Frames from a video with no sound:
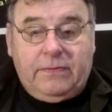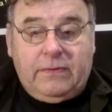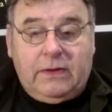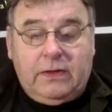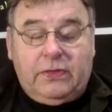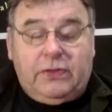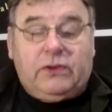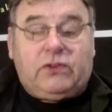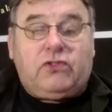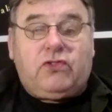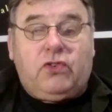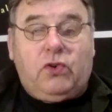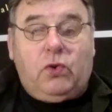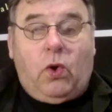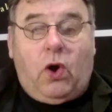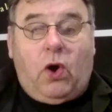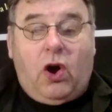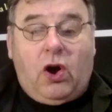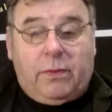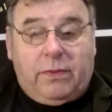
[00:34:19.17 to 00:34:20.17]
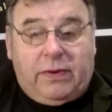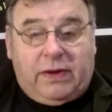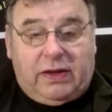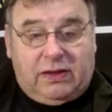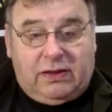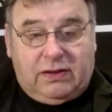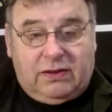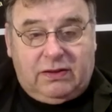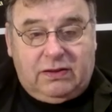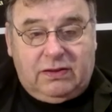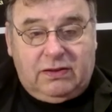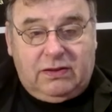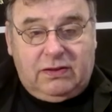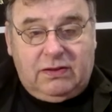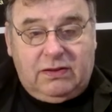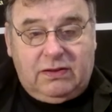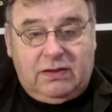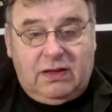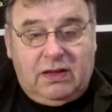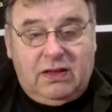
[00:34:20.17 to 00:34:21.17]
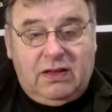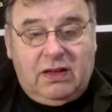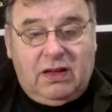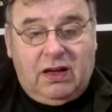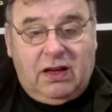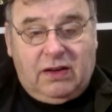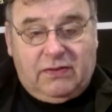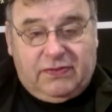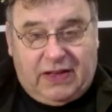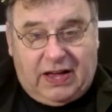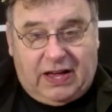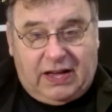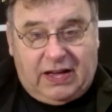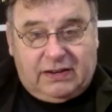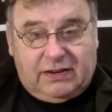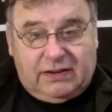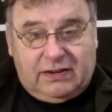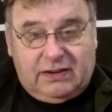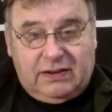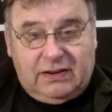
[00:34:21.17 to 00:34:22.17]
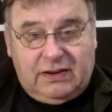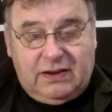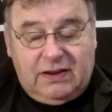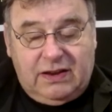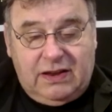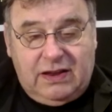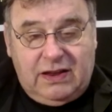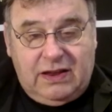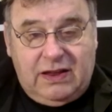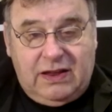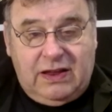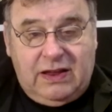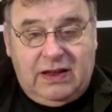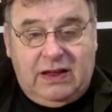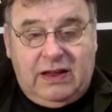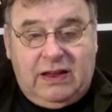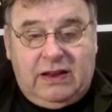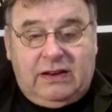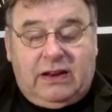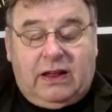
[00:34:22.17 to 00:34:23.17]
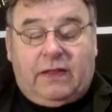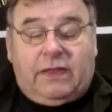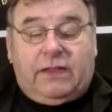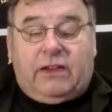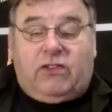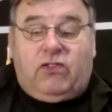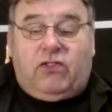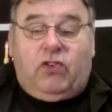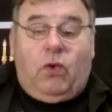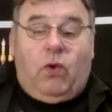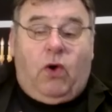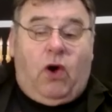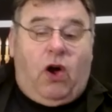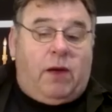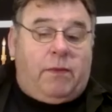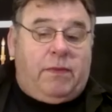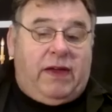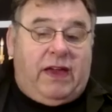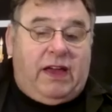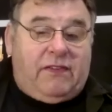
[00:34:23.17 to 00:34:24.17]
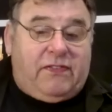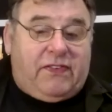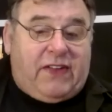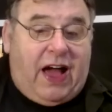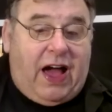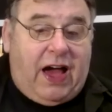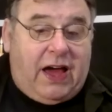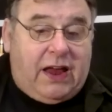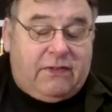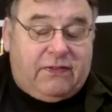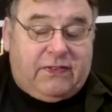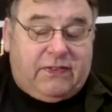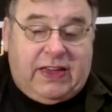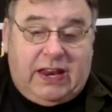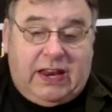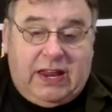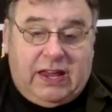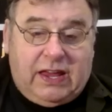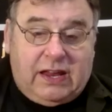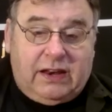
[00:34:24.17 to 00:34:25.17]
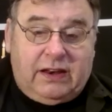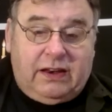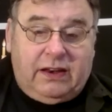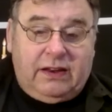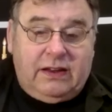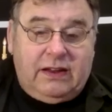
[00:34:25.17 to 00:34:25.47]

the true army of God. Now, the true army of God of Gideon